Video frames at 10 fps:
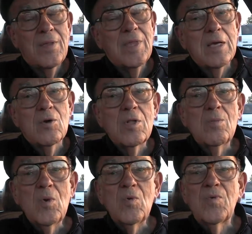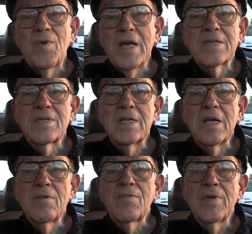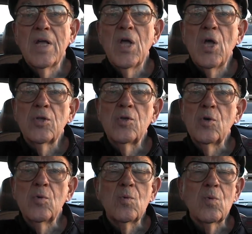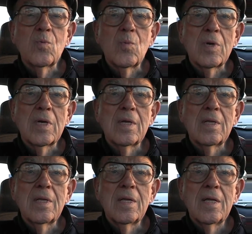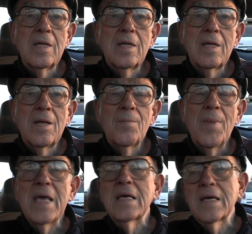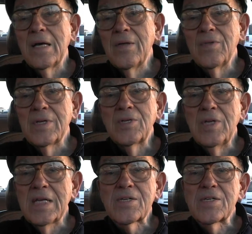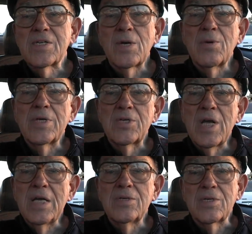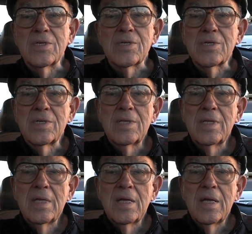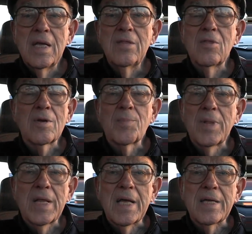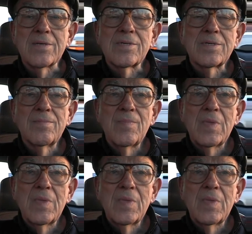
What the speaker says: they couldn't move fast enough to make the necessary changes in their plans.